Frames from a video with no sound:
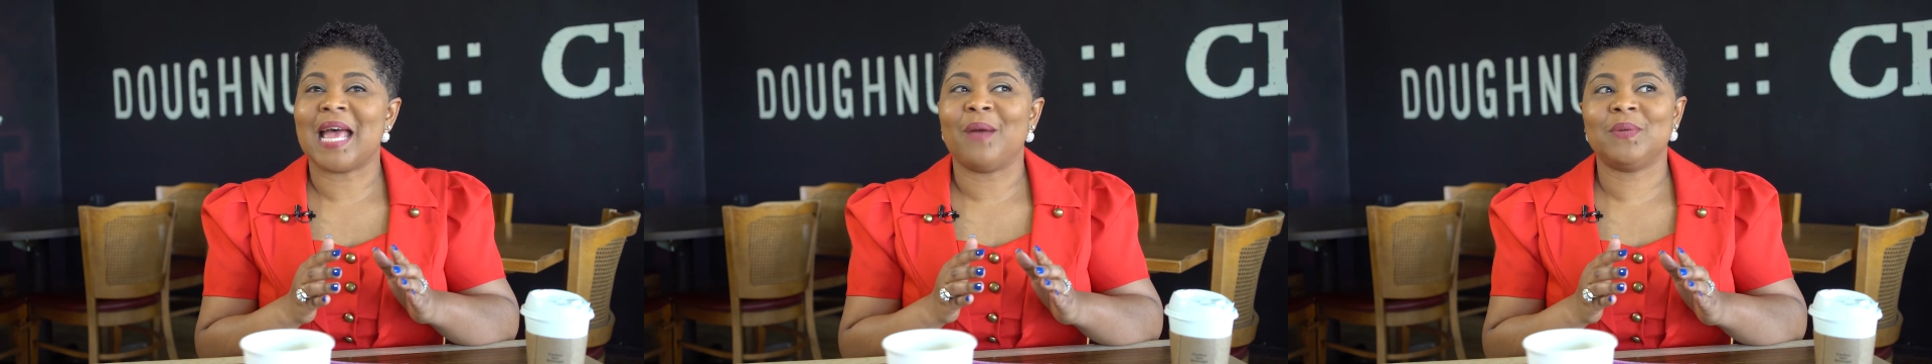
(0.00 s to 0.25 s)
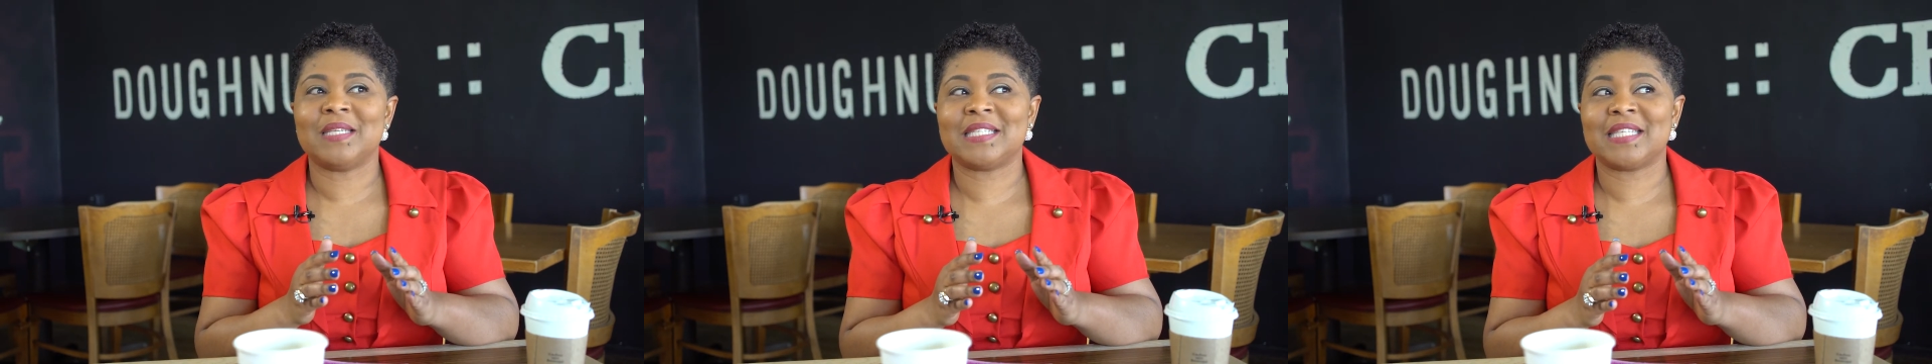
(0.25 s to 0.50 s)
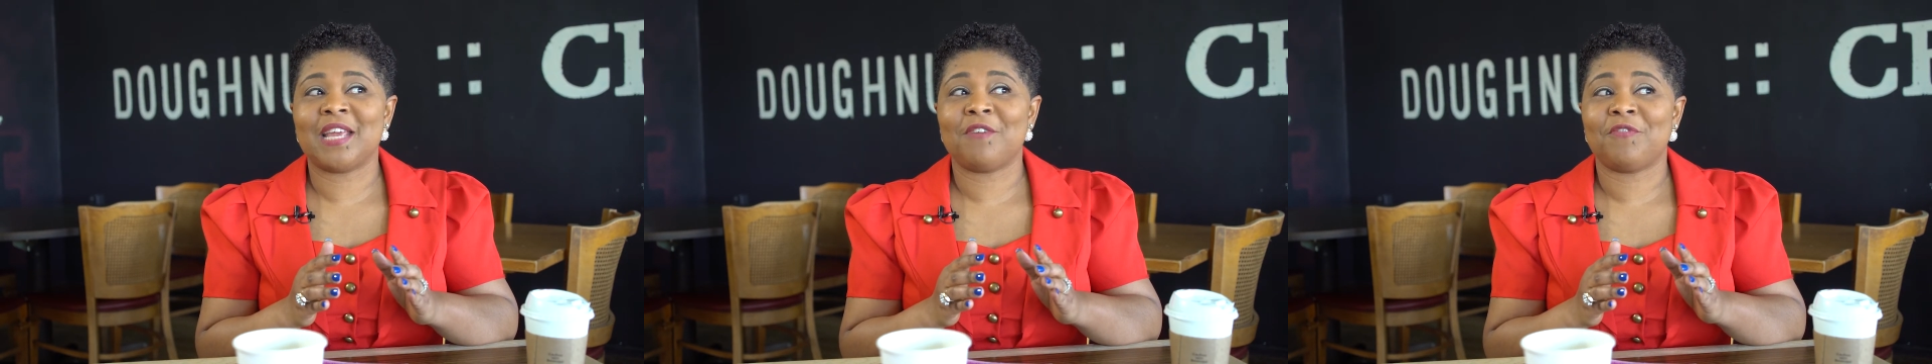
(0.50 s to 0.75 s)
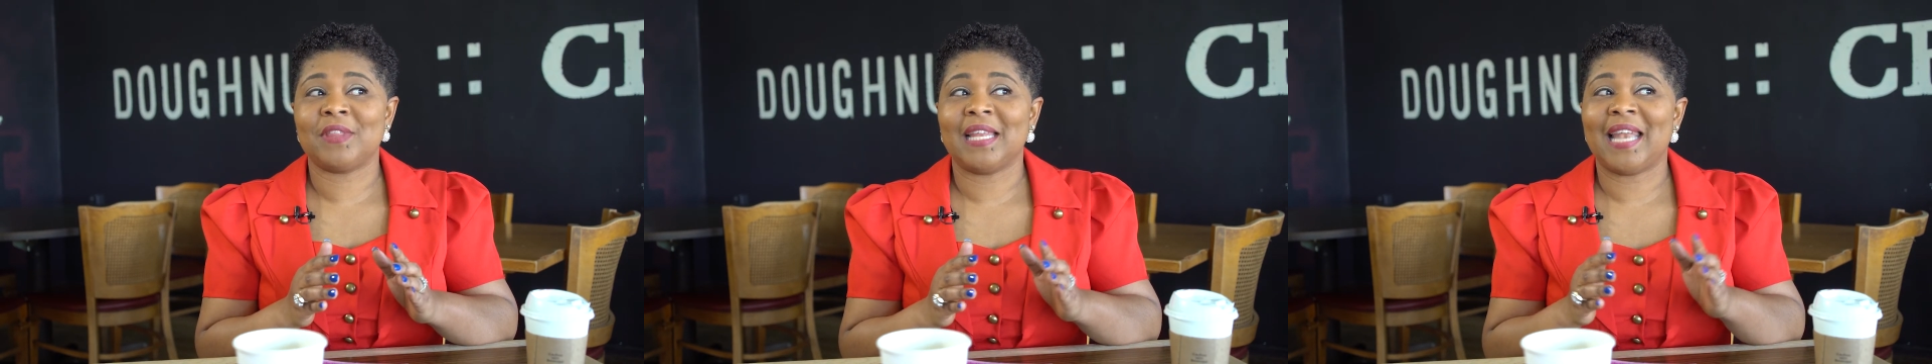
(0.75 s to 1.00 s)
I would say
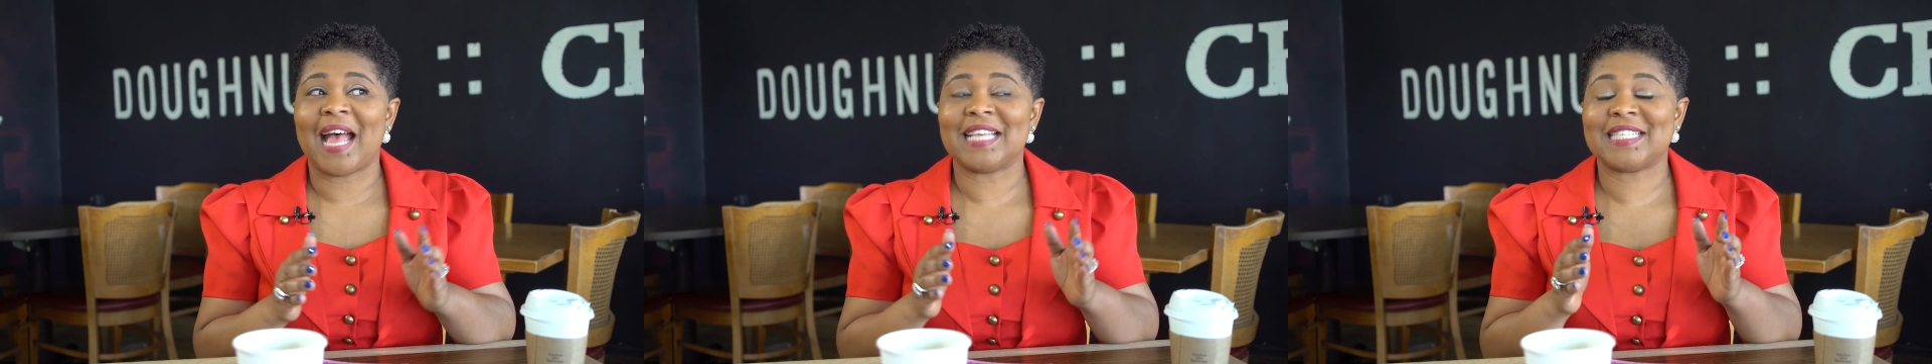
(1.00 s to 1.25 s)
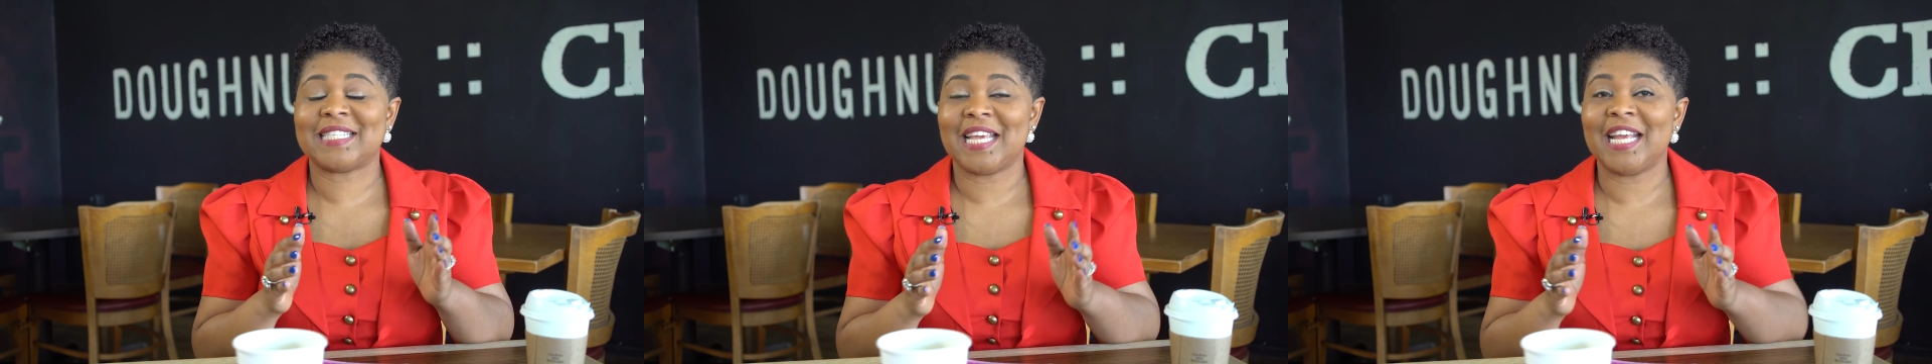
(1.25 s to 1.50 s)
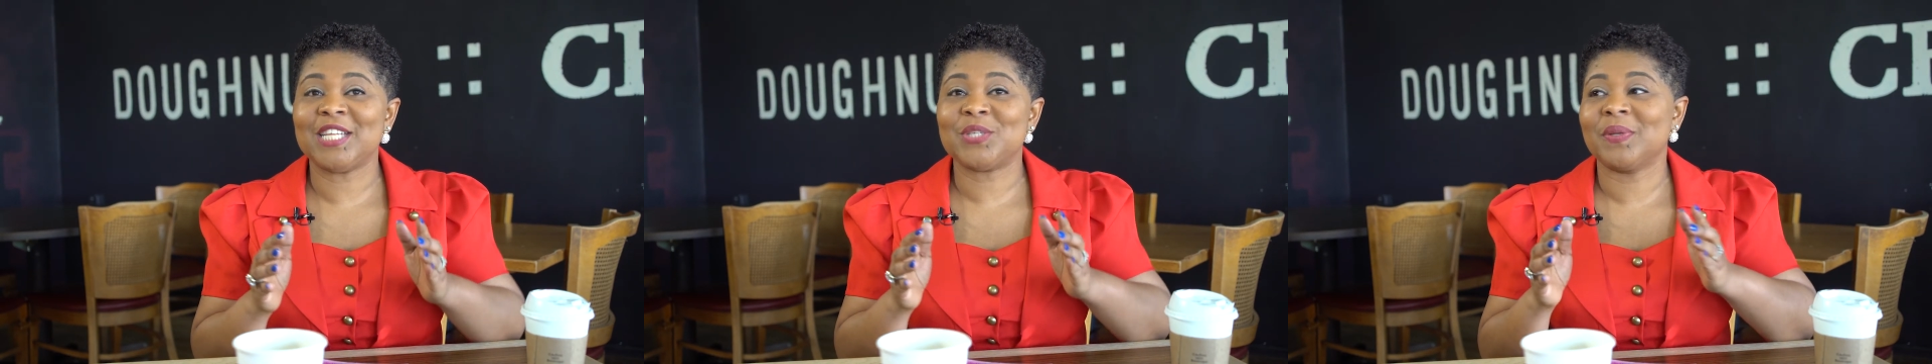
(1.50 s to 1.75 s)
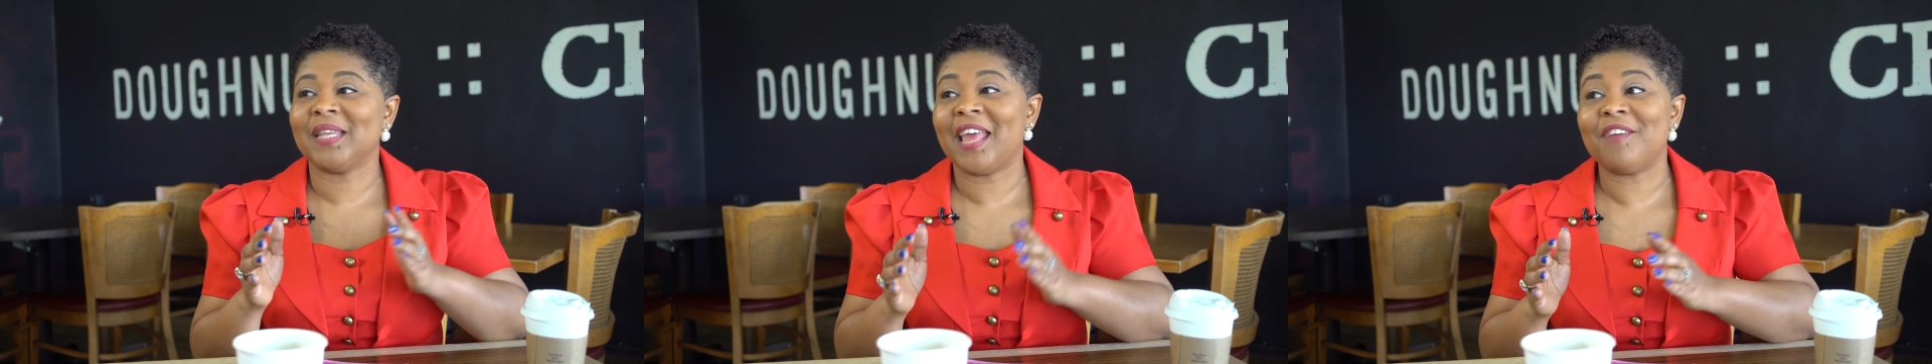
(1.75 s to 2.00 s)
for the last 10
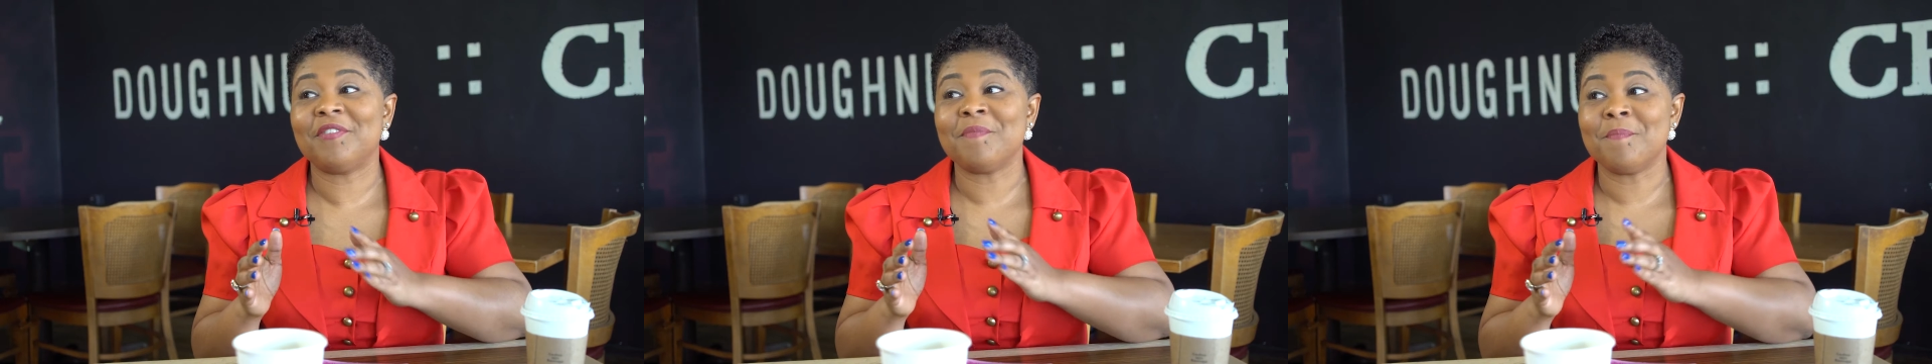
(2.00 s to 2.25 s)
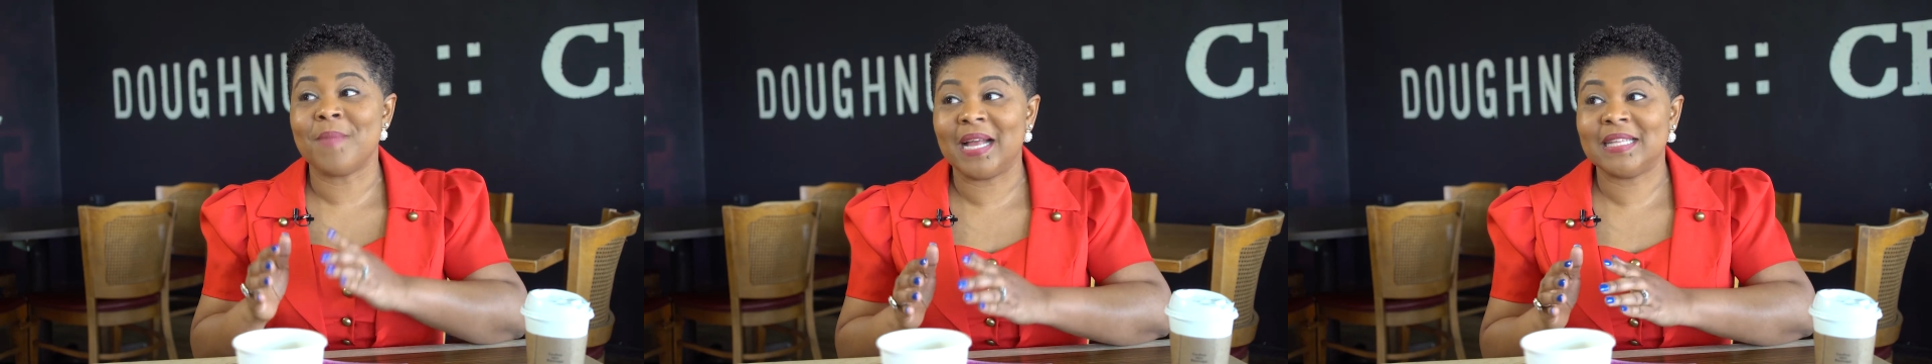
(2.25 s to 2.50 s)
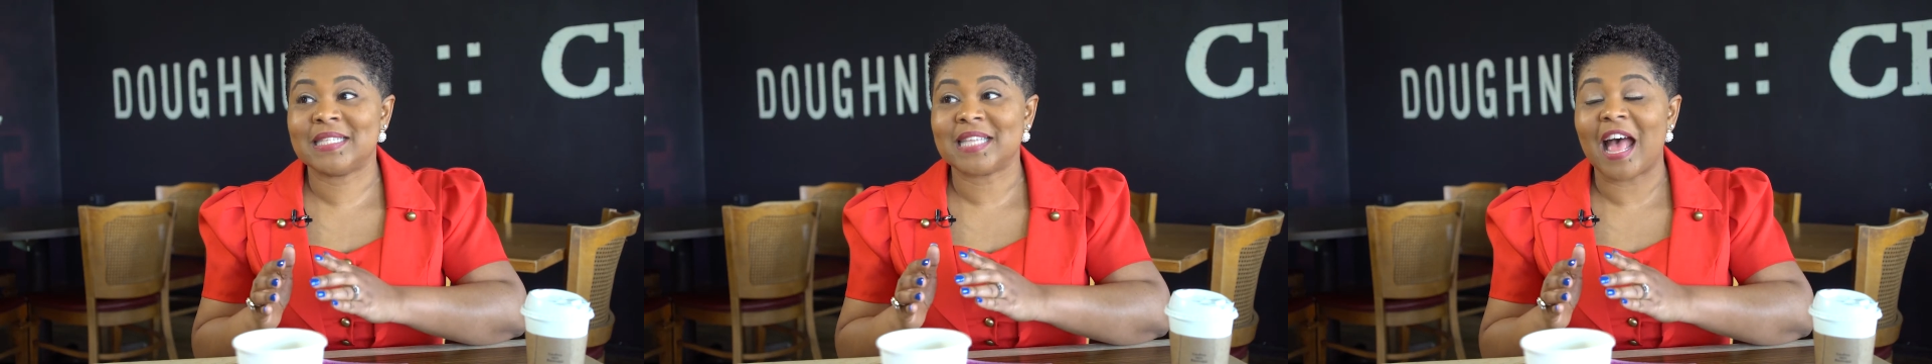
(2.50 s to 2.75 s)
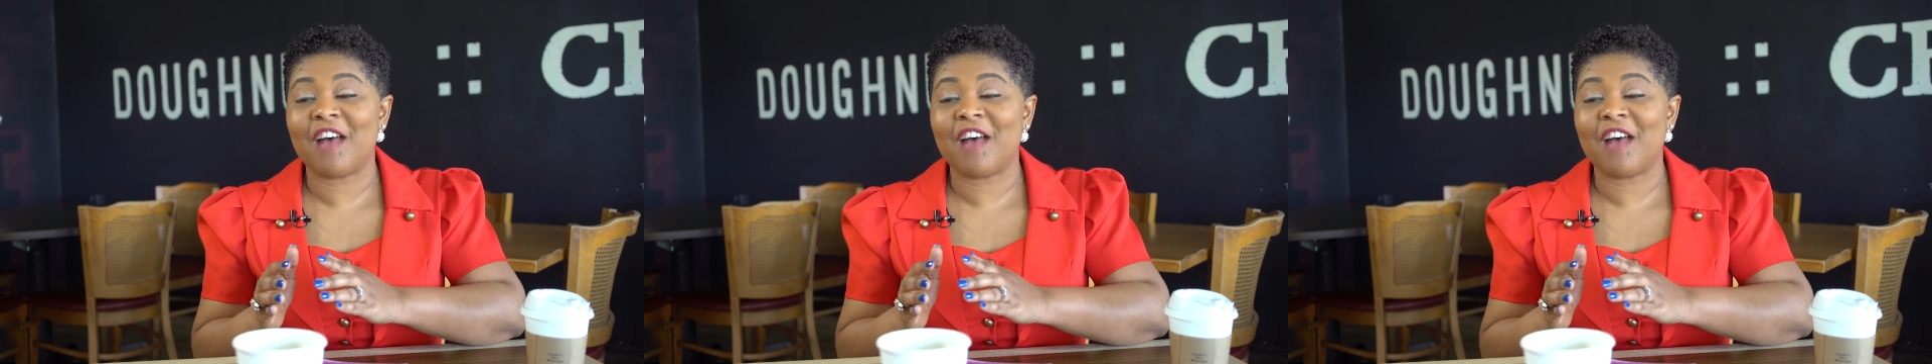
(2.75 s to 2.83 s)
to 11 months,